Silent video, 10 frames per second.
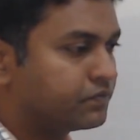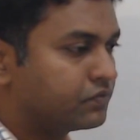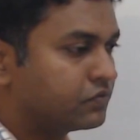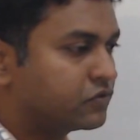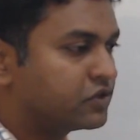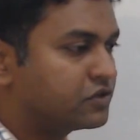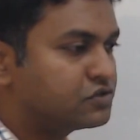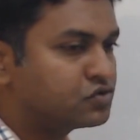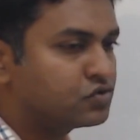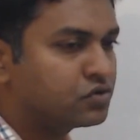there is
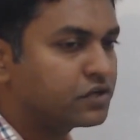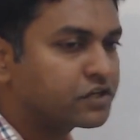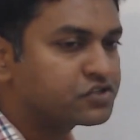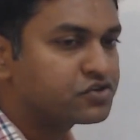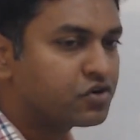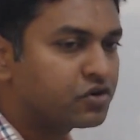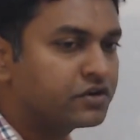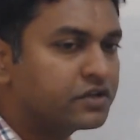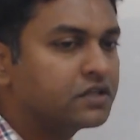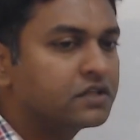no
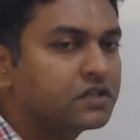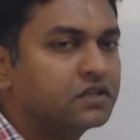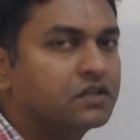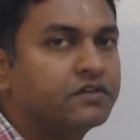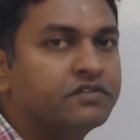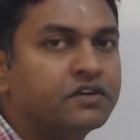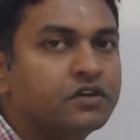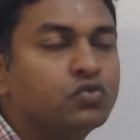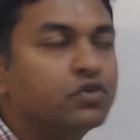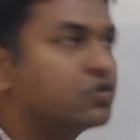extraordinary thing that we are
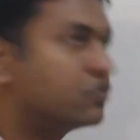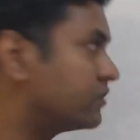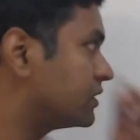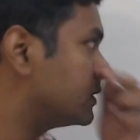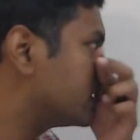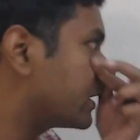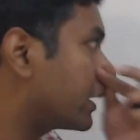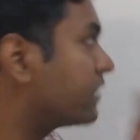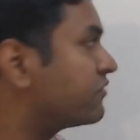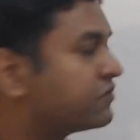doing over here.
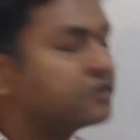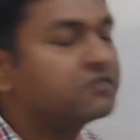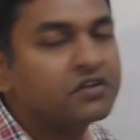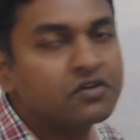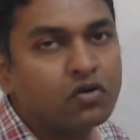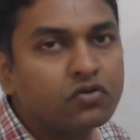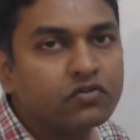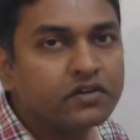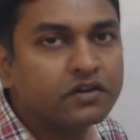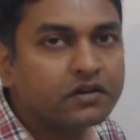Everywhere, all over
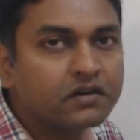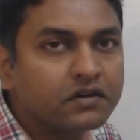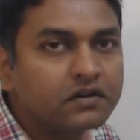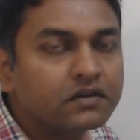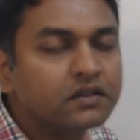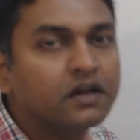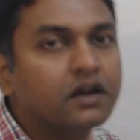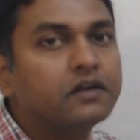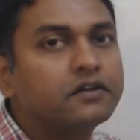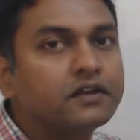the
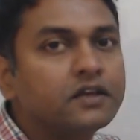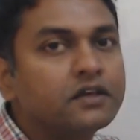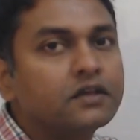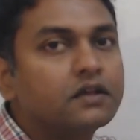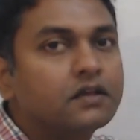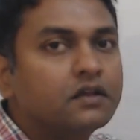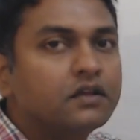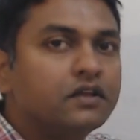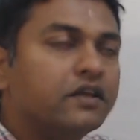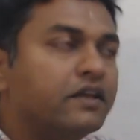country,
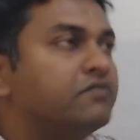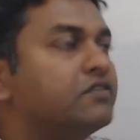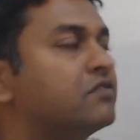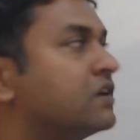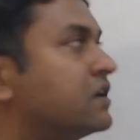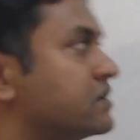everyone does